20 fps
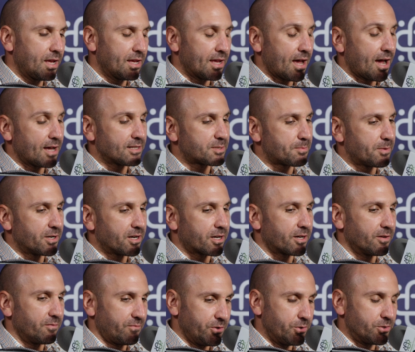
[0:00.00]
Yeah, it's been a
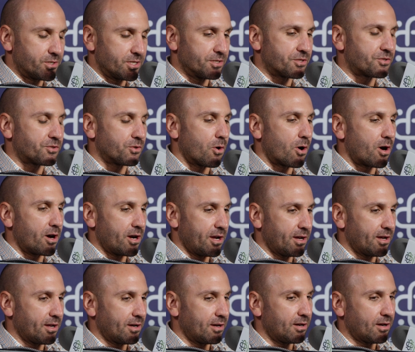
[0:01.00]
confusing
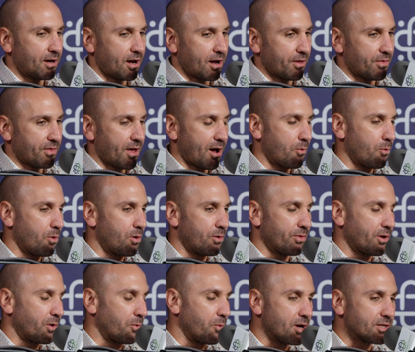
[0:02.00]
story, and
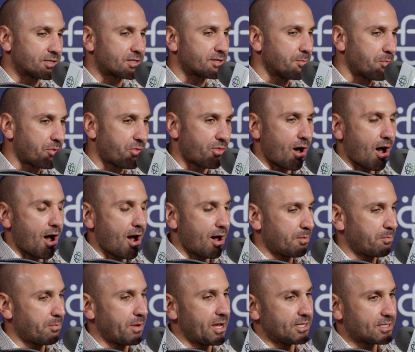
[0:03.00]
there was some
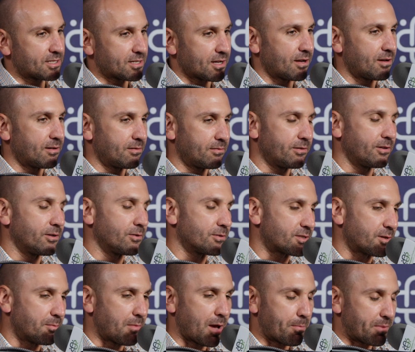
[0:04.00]
thought based on
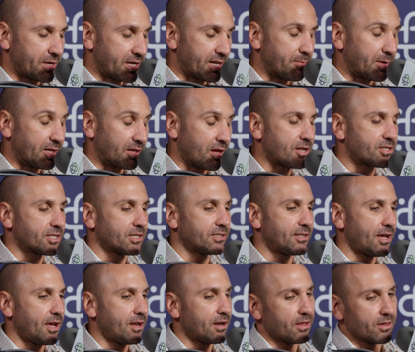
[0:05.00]
some epidemiologic
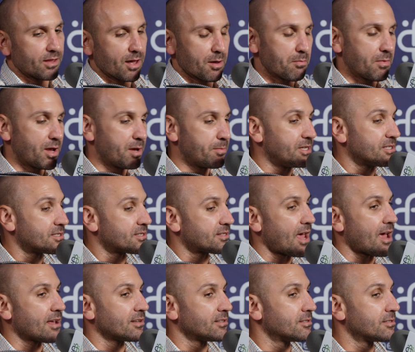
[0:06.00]
data that maybe
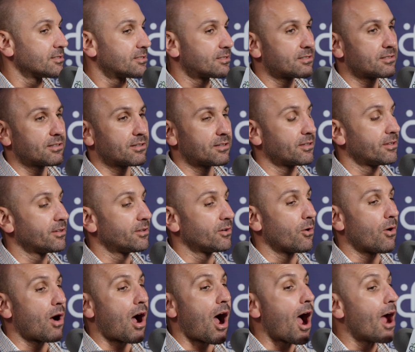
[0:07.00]
statins
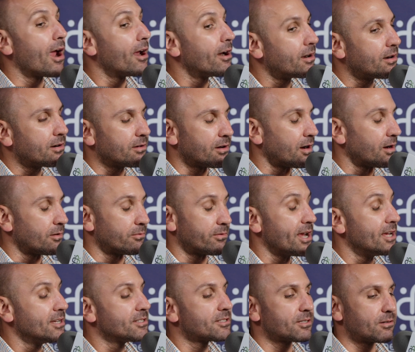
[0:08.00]
higher
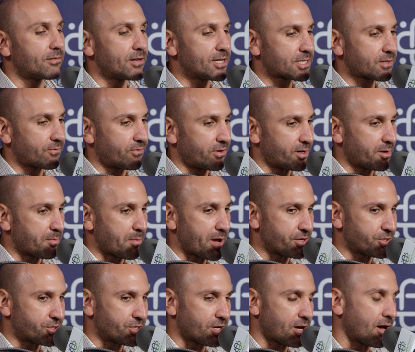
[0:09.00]
raise the risk for
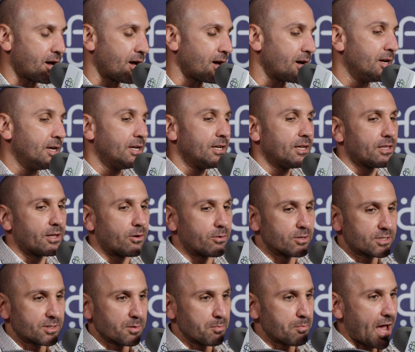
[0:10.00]
dementia. There
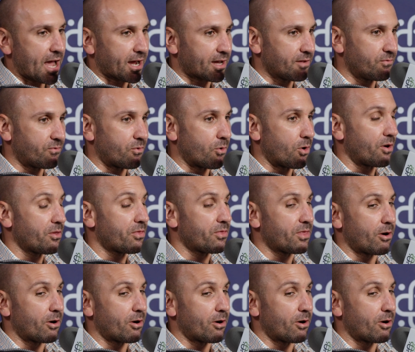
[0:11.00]
was some back and forth.